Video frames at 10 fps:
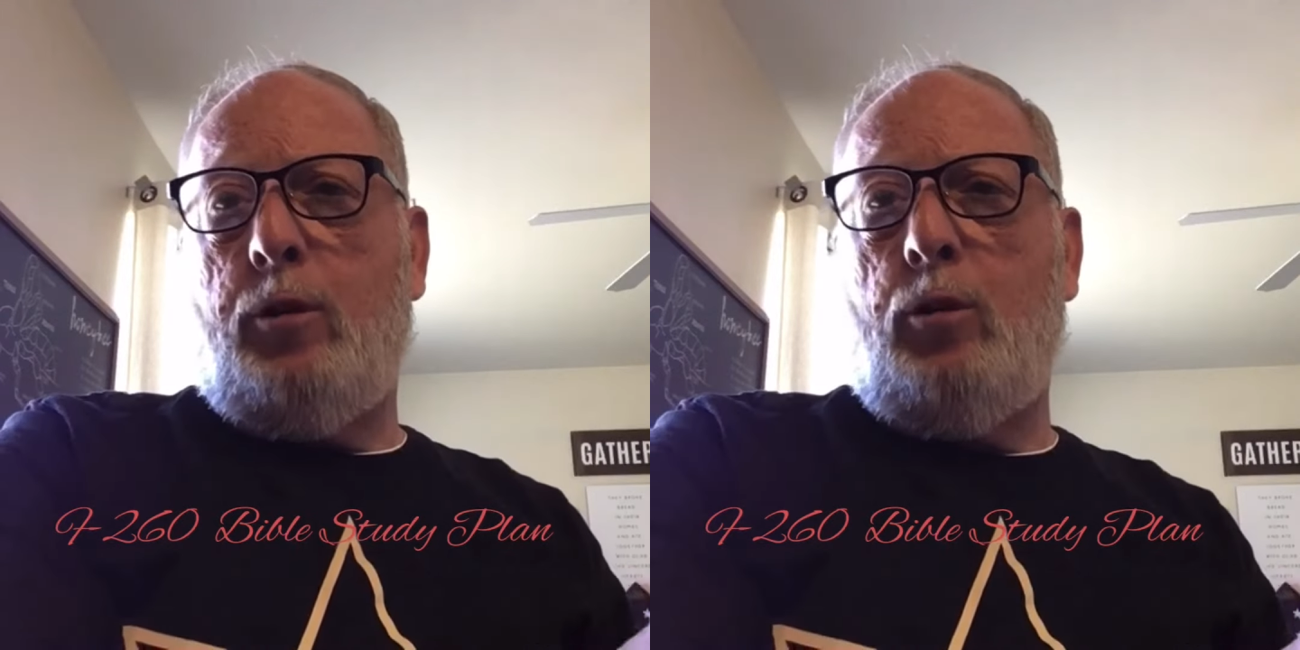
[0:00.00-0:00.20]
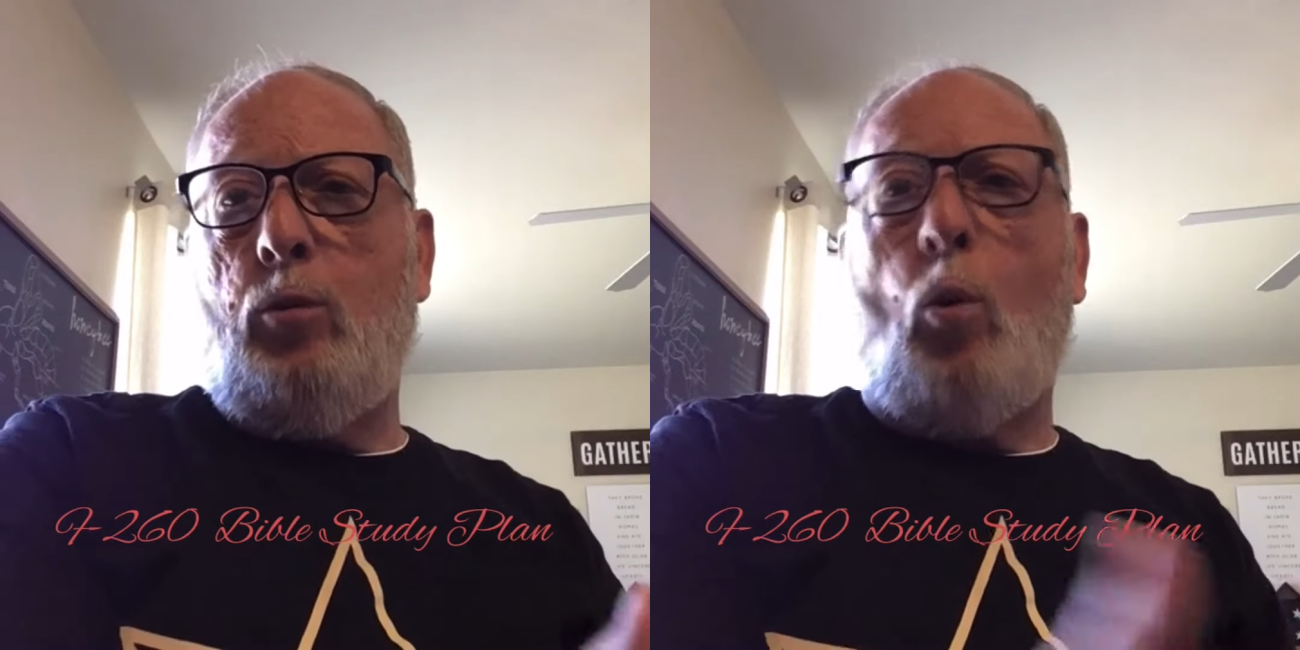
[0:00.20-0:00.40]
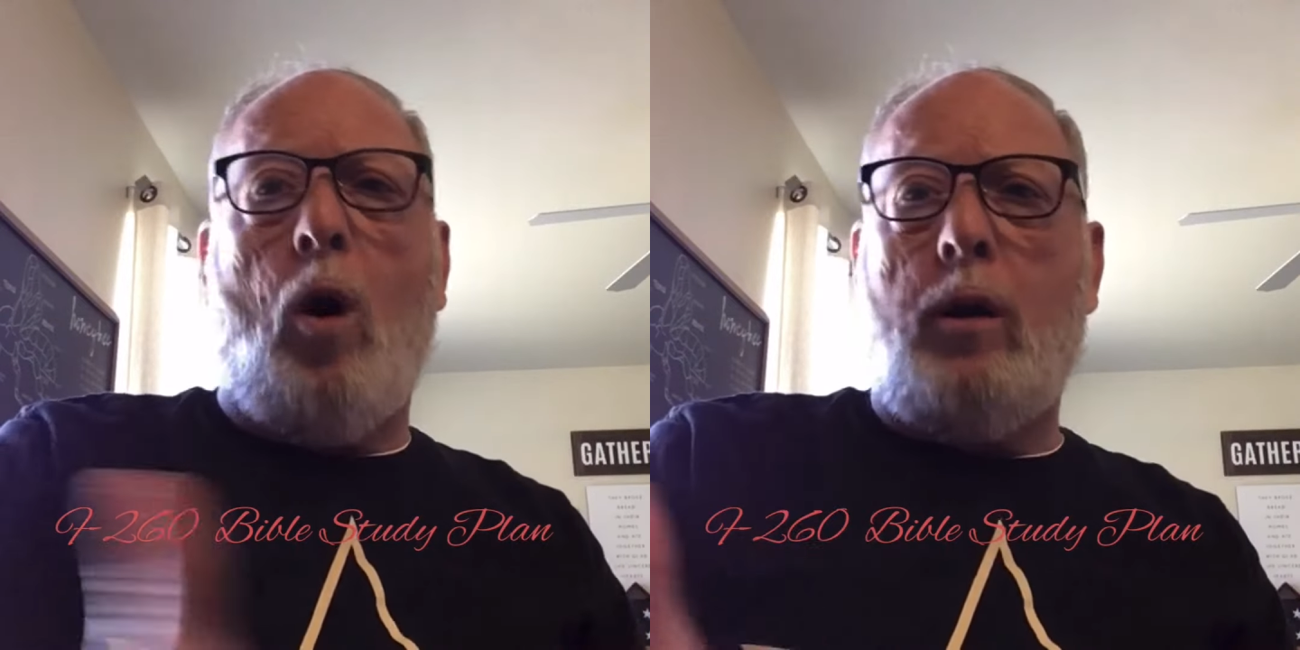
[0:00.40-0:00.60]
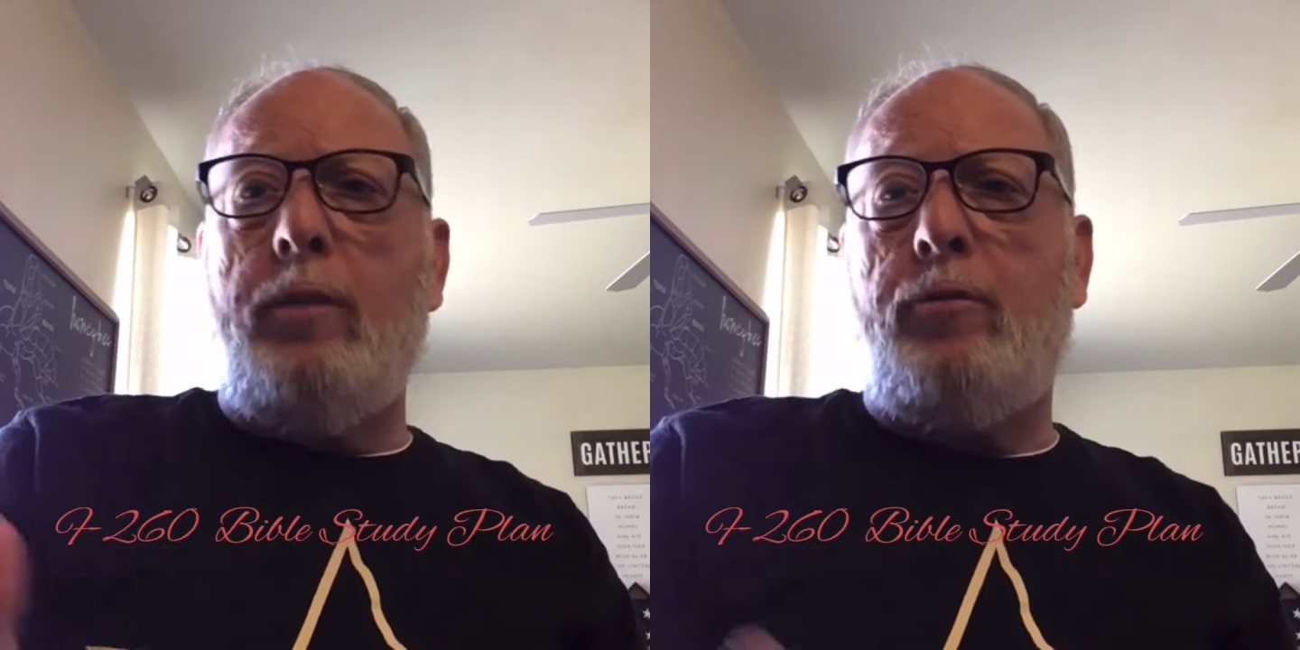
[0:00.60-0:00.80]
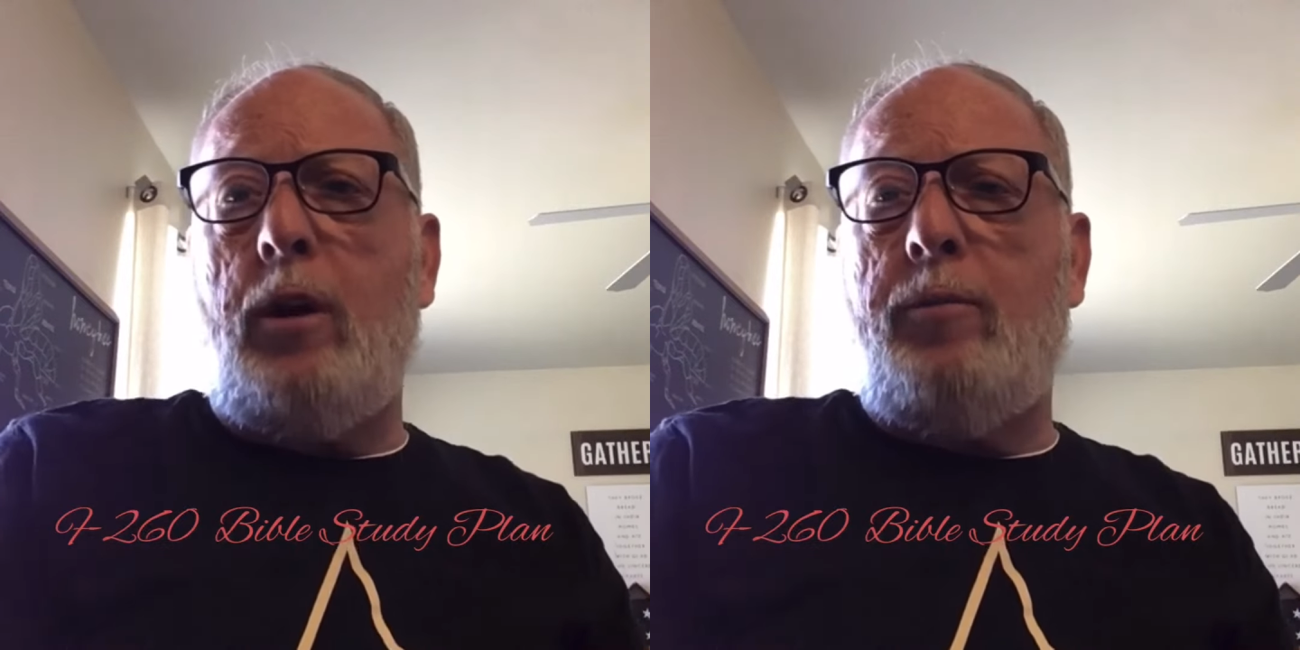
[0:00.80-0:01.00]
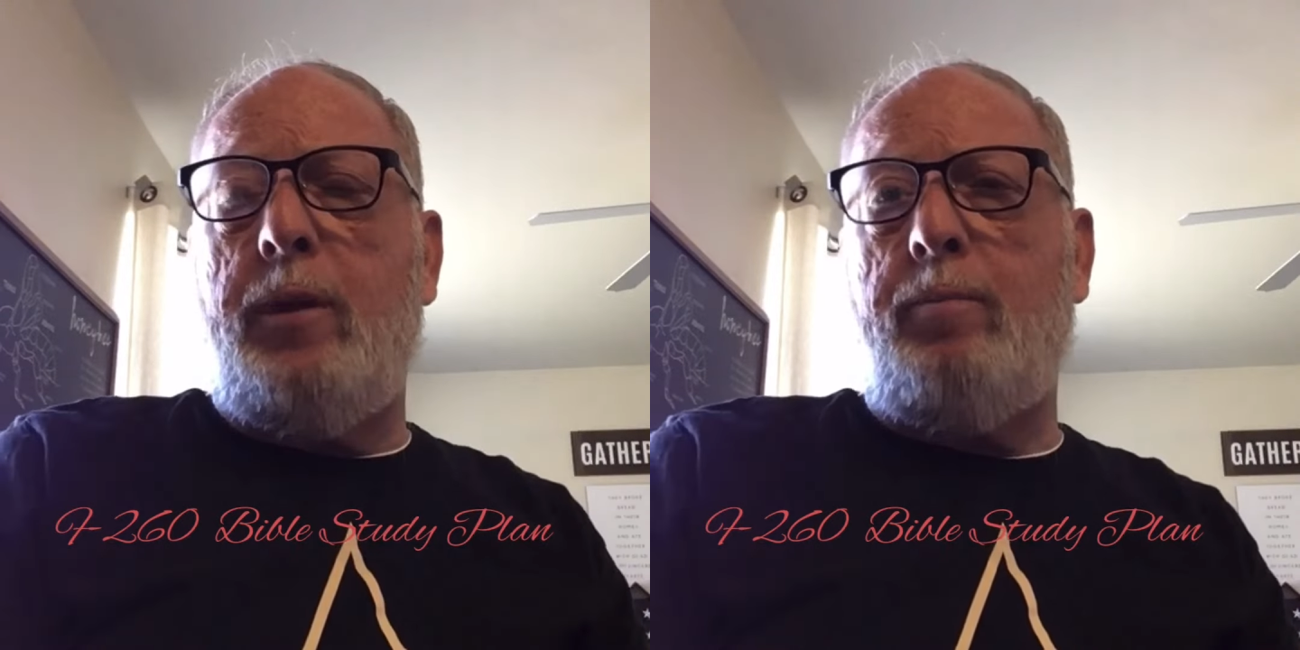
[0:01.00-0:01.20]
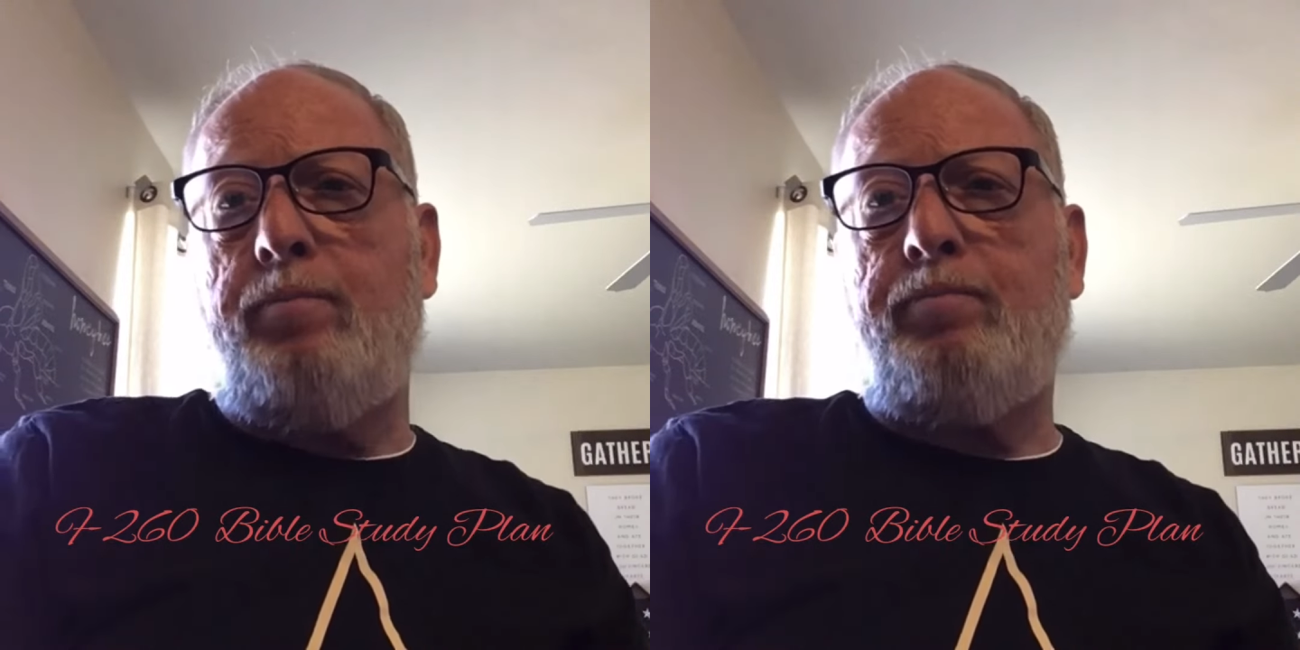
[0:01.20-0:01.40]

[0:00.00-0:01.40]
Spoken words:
to walk in front of him.